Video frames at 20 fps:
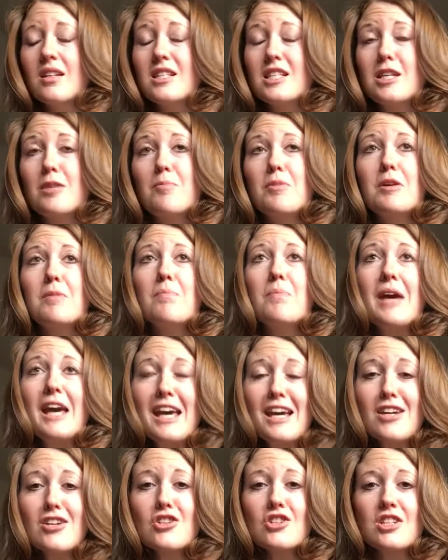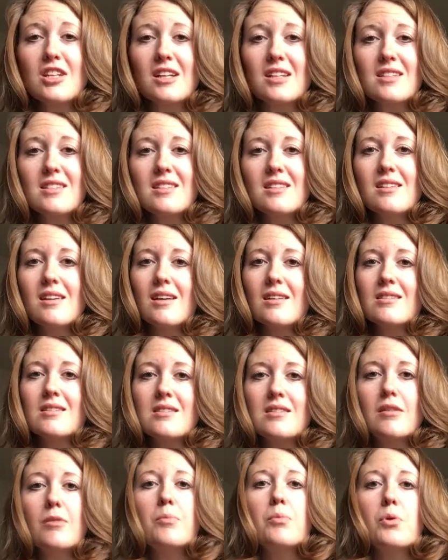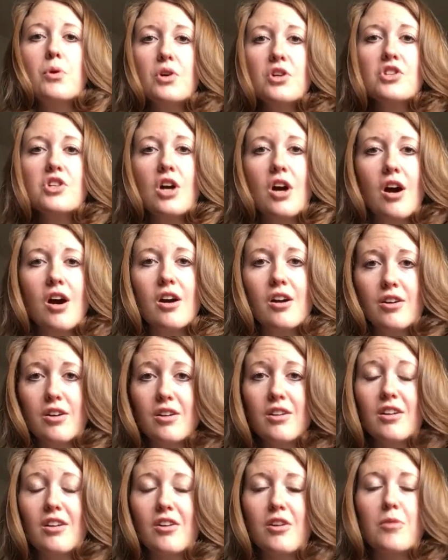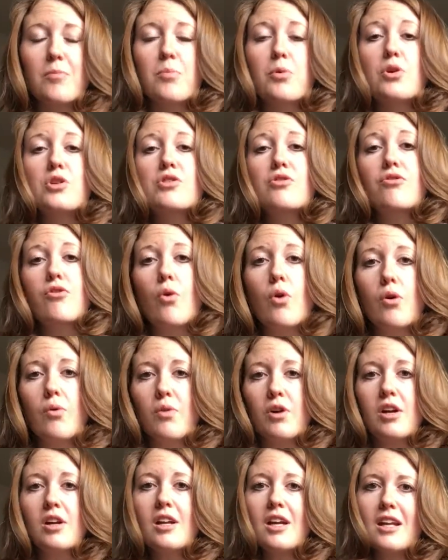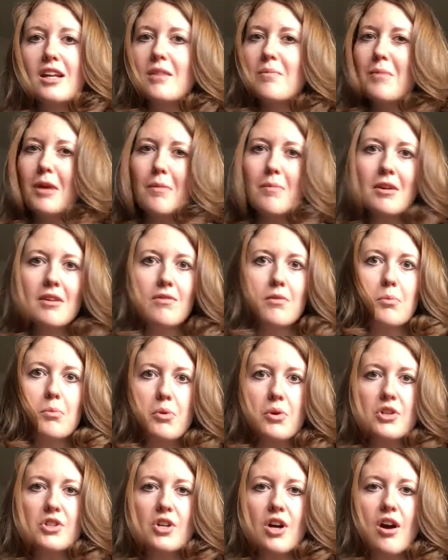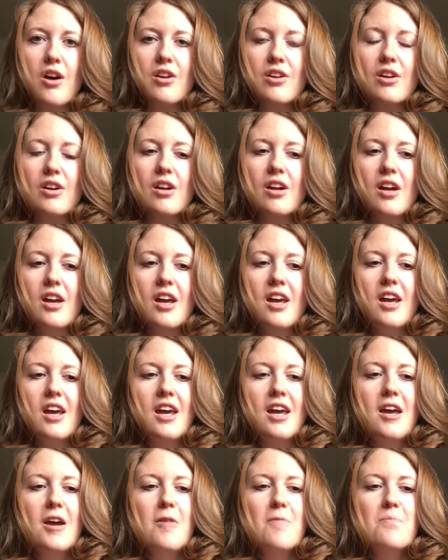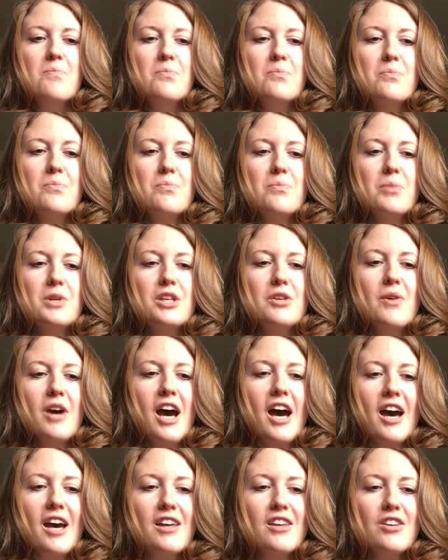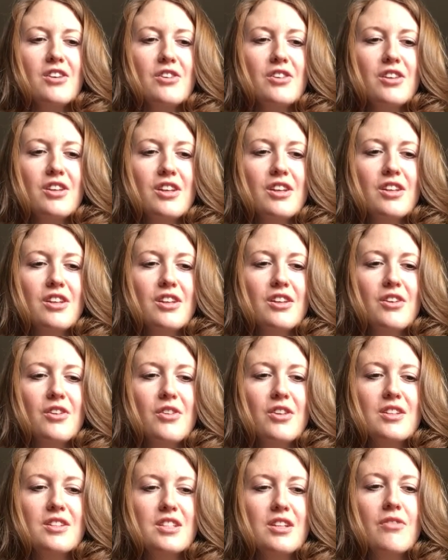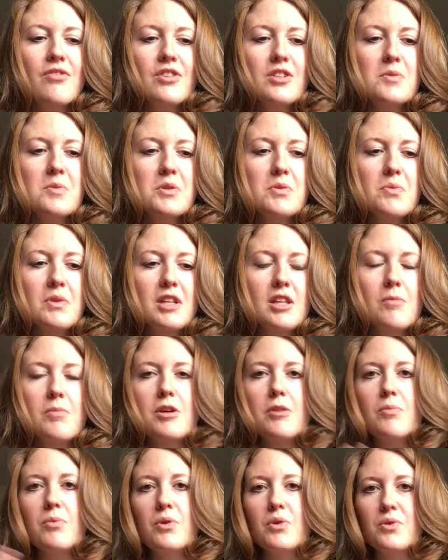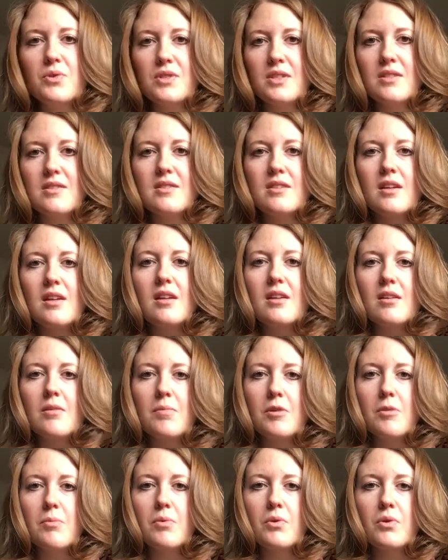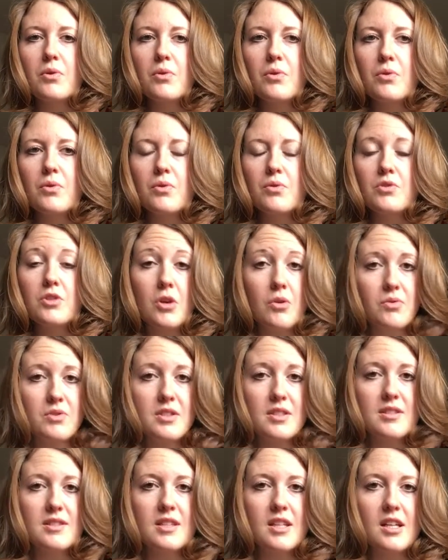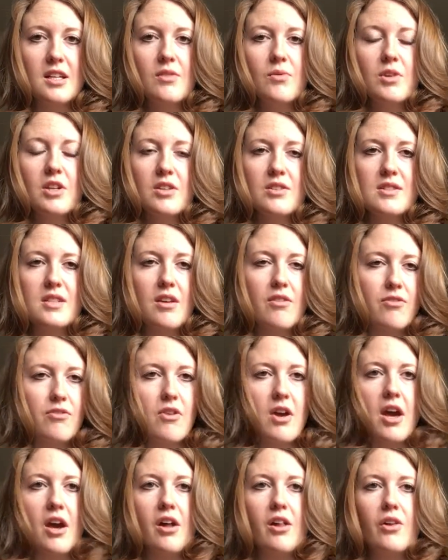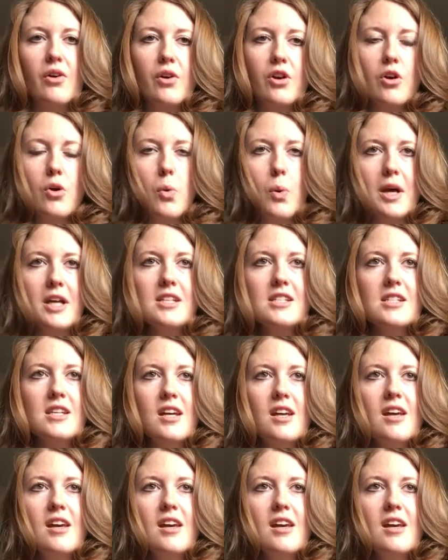to be patient yet still push hard or push forward and maybe even push harder. But the difference between the people who succeed and the people who don't succeed, we could say fail or quit,